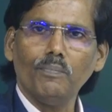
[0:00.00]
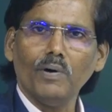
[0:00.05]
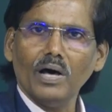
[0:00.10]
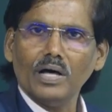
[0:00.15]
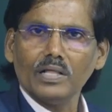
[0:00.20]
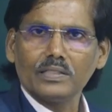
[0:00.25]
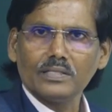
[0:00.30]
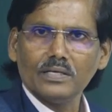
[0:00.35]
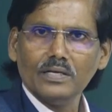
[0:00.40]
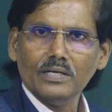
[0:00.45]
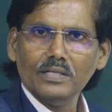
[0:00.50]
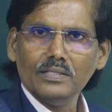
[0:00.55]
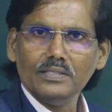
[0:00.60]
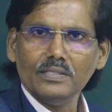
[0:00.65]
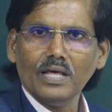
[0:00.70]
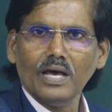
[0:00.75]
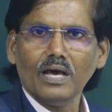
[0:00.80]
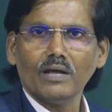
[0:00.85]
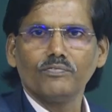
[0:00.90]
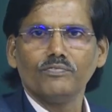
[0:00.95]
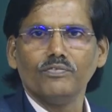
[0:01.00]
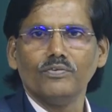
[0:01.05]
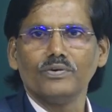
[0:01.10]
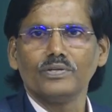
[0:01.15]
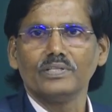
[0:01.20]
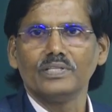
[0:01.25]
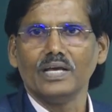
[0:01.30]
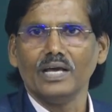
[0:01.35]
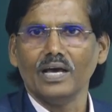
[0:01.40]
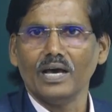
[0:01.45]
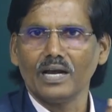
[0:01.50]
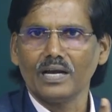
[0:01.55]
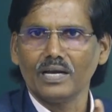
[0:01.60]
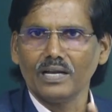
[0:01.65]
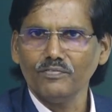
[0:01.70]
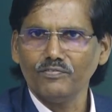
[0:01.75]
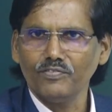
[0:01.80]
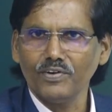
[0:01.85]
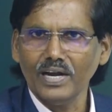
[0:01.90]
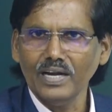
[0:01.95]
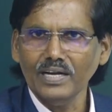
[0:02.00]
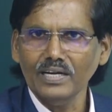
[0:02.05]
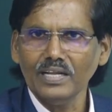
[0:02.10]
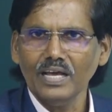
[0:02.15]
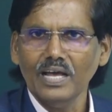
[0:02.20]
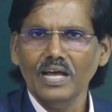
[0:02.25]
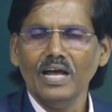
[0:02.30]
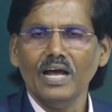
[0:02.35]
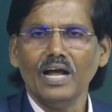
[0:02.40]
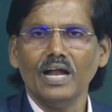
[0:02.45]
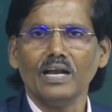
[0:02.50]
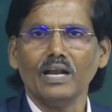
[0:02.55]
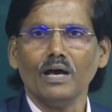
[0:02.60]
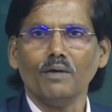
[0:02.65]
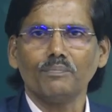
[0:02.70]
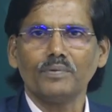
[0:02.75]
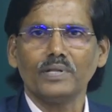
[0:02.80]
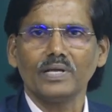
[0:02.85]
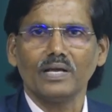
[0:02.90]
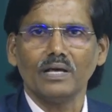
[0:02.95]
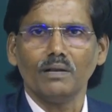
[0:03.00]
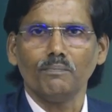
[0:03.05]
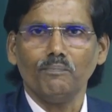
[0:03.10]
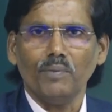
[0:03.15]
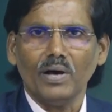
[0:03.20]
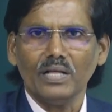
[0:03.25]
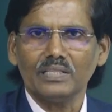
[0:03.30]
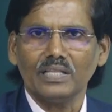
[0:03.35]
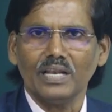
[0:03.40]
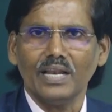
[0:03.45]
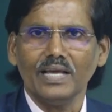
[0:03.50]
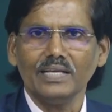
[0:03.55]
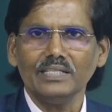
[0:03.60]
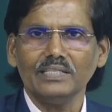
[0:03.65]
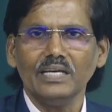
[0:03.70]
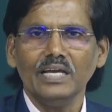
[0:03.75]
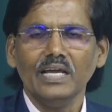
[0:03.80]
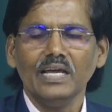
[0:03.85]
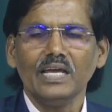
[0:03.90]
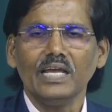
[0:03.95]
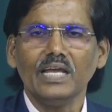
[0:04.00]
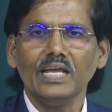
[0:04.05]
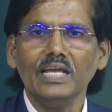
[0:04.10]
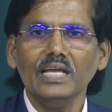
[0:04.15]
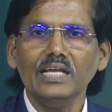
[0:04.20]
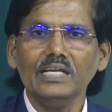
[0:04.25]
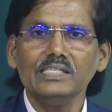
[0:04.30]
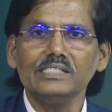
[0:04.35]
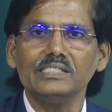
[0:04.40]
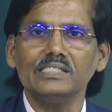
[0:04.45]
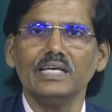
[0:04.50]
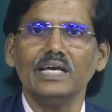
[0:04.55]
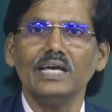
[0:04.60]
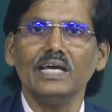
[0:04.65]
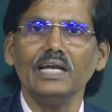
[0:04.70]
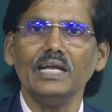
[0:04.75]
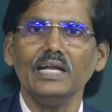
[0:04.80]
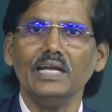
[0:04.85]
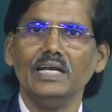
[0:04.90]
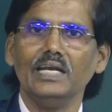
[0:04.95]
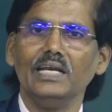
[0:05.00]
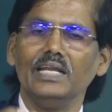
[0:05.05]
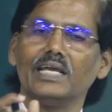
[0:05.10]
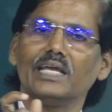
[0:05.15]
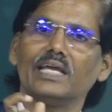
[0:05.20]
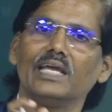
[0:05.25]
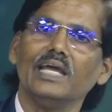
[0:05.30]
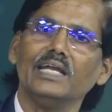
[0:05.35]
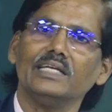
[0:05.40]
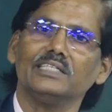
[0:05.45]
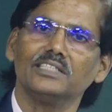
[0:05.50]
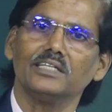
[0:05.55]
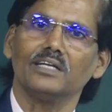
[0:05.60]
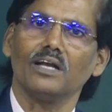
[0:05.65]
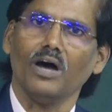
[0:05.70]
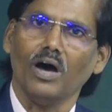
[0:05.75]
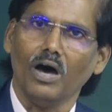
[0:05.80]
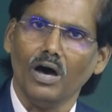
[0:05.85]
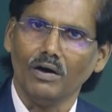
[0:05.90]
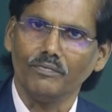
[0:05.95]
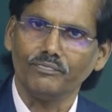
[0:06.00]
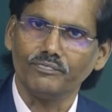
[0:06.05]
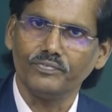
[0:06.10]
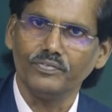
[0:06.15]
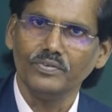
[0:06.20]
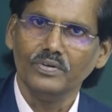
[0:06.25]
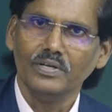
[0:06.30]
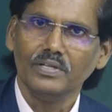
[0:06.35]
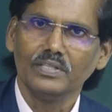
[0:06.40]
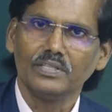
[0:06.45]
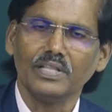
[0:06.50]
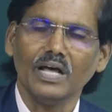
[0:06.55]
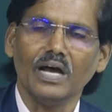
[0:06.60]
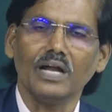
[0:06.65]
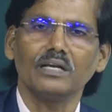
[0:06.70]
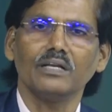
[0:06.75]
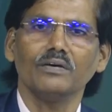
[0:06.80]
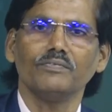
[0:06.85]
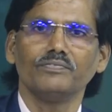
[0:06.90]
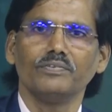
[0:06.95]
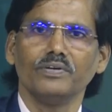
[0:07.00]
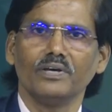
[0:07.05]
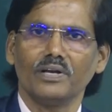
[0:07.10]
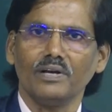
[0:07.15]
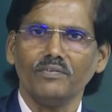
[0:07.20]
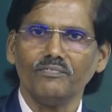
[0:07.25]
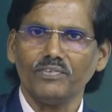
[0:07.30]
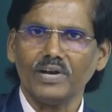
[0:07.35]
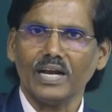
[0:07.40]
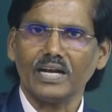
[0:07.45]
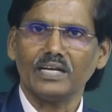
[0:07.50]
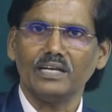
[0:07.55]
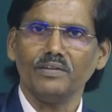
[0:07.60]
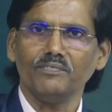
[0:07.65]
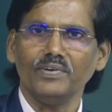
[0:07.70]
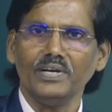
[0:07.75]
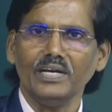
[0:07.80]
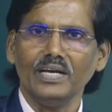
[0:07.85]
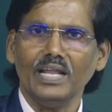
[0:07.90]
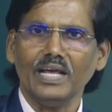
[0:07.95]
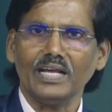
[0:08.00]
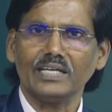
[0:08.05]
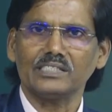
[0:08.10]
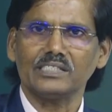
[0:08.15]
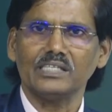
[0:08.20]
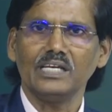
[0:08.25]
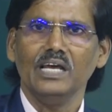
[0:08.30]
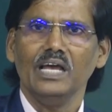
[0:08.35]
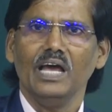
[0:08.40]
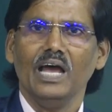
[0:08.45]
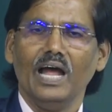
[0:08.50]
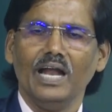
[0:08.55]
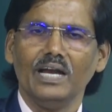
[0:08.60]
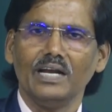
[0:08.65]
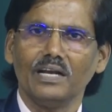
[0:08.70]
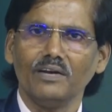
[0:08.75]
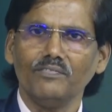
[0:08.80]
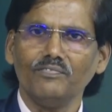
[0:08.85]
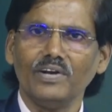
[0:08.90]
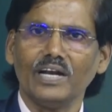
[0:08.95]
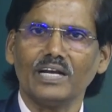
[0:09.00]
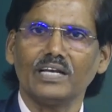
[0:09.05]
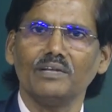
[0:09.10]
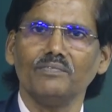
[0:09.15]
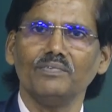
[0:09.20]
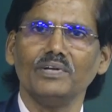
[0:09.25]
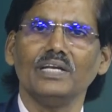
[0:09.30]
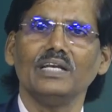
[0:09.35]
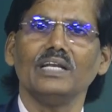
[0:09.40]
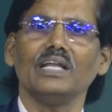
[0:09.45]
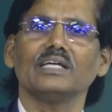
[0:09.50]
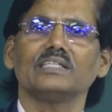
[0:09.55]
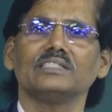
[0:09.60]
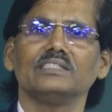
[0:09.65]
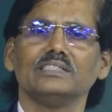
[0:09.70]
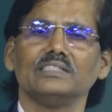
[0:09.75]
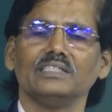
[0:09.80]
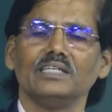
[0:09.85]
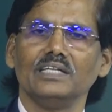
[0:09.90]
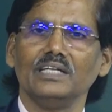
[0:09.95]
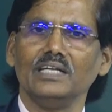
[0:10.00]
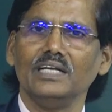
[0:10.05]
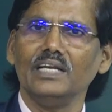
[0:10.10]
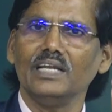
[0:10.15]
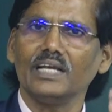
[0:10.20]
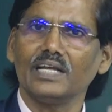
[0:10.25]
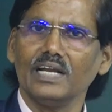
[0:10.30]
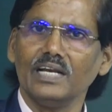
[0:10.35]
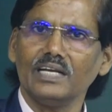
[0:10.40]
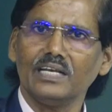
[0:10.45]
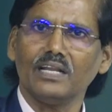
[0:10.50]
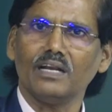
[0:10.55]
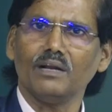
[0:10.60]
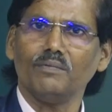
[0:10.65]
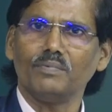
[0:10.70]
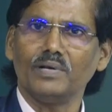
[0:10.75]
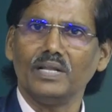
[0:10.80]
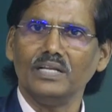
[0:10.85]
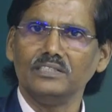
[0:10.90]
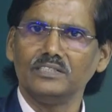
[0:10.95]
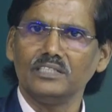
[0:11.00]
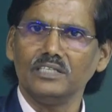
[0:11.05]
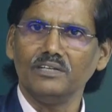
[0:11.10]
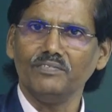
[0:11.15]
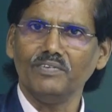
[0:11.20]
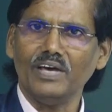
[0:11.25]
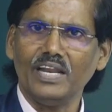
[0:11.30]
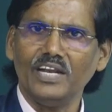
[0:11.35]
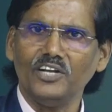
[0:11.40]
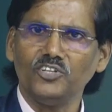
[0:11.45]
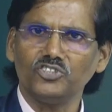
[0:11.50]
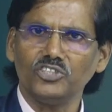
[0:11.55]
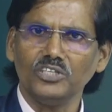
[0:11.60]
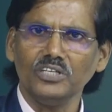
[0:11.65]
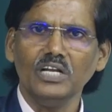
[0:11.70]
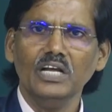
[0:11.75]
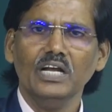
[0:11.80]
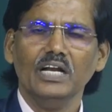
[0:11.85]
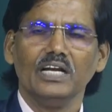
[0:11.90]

path, therefore they are different, and optical path length is a indicator of that of your refractive index, and refractive index is an indicator of density variation.